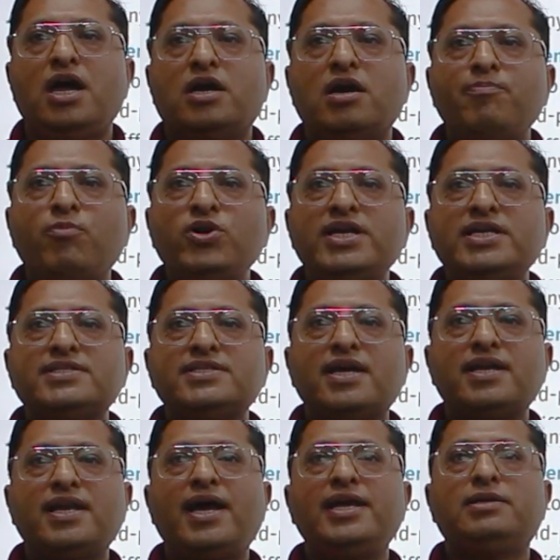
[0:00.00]
Components
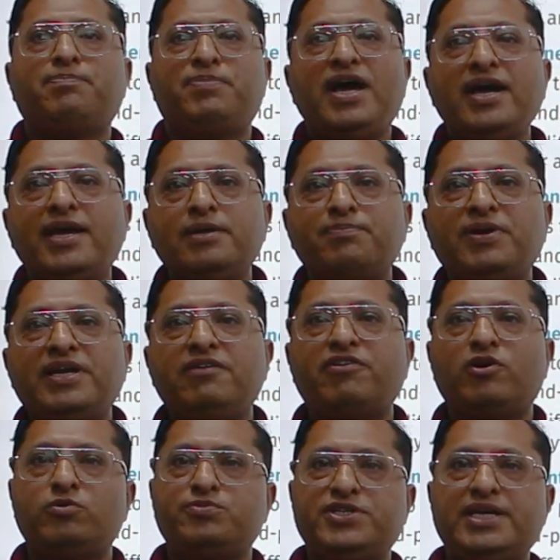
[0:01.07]
are like plug and play
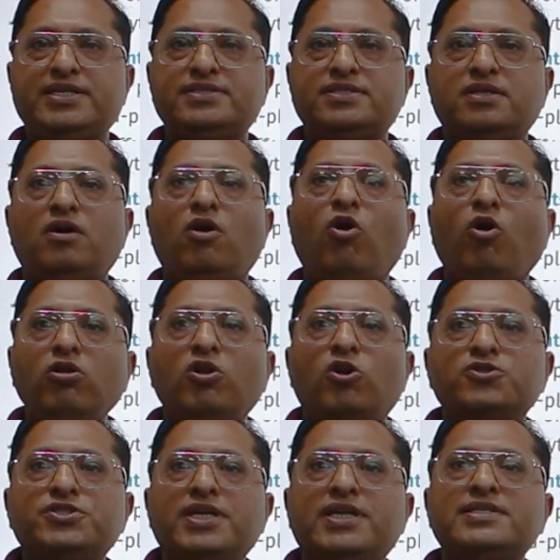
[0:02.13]
for objects. All
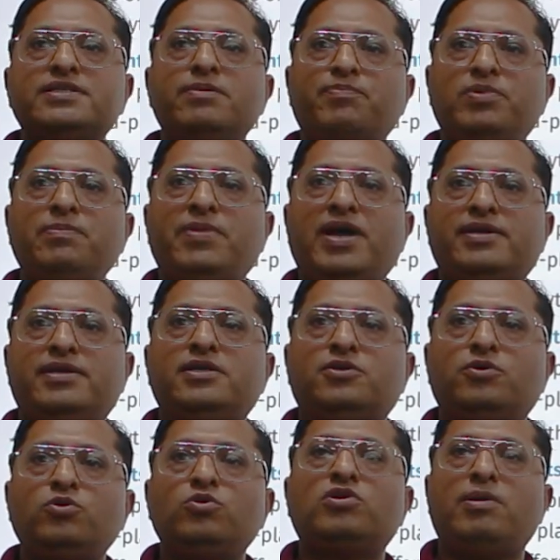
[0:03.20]
logic is implemented
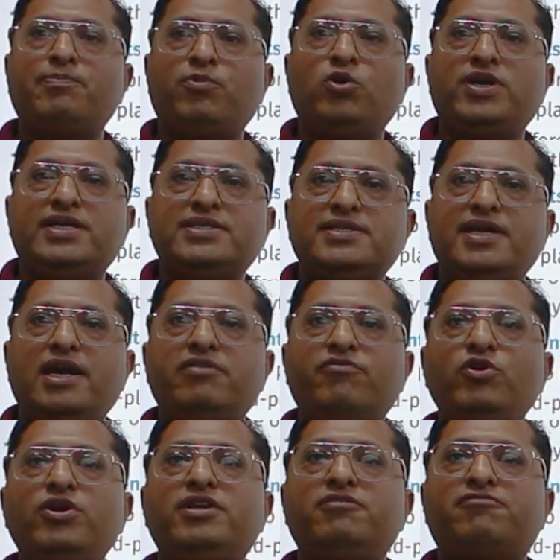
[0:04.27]
through components, and
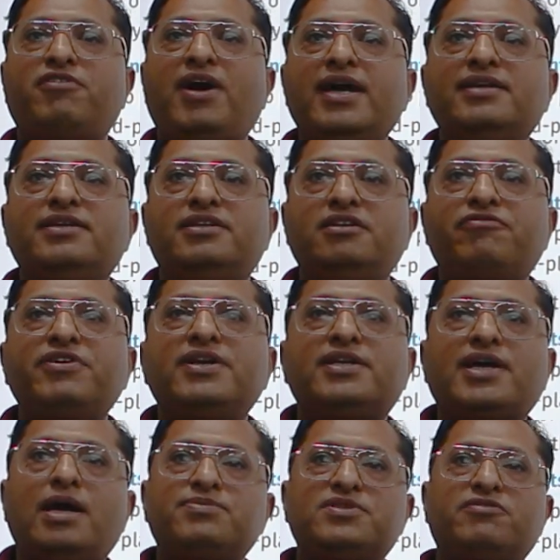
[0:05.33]
we define different
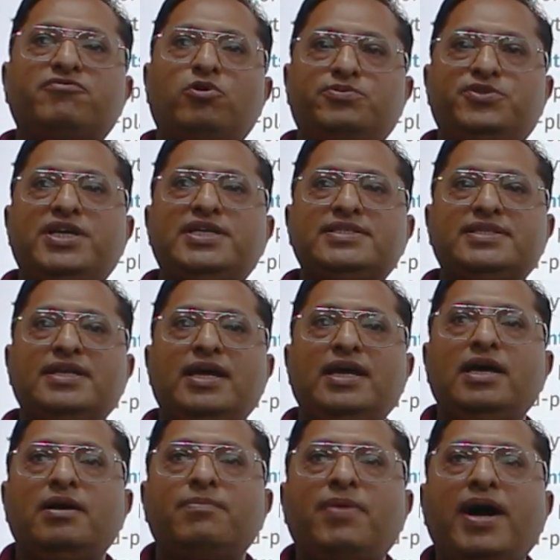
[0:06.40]
types of objects
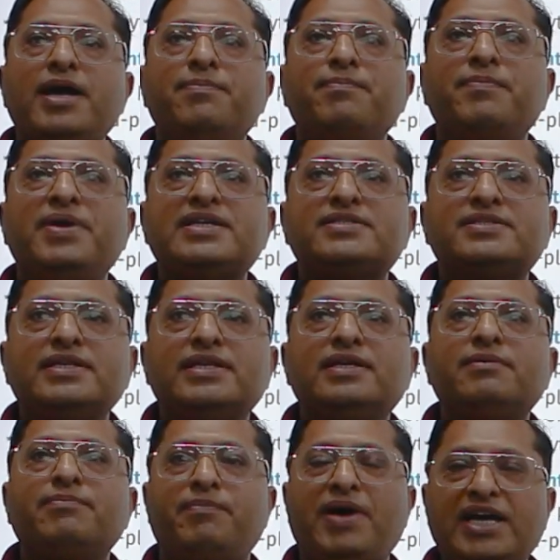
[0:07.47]
by
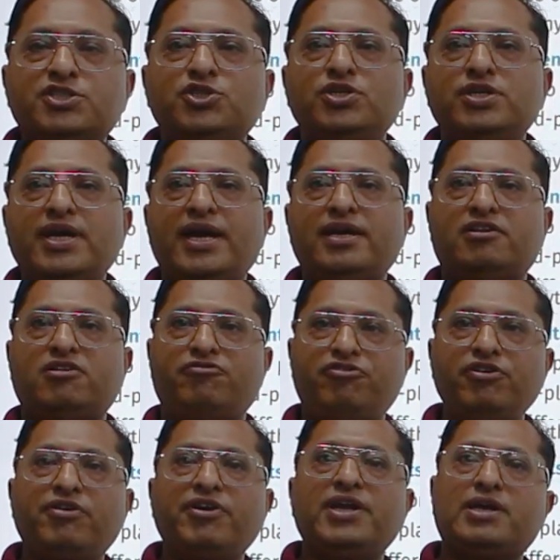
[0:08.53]
mixing, matching, and
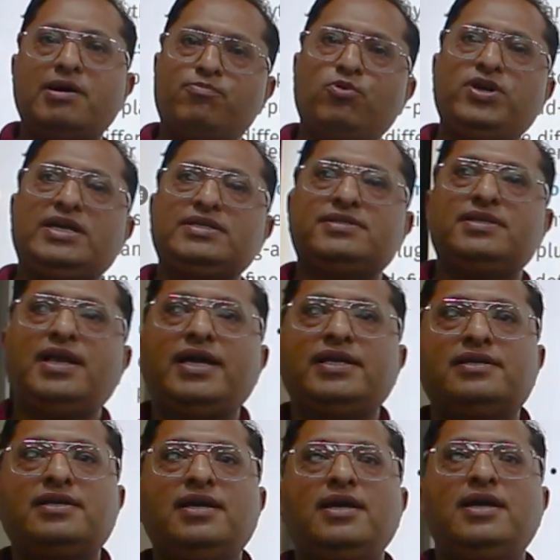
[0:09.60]
configuring components
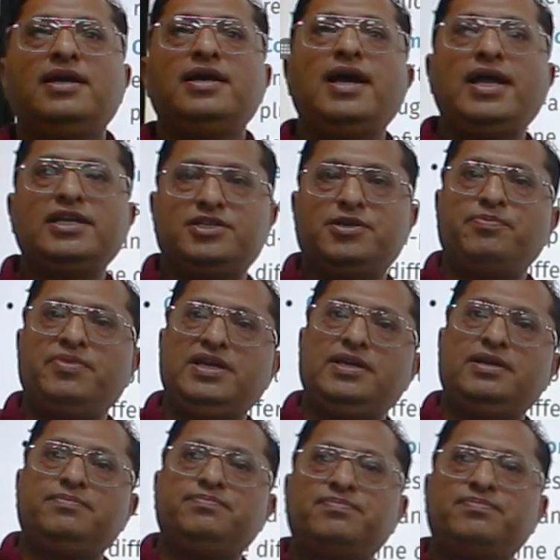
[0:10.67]
like alchemy.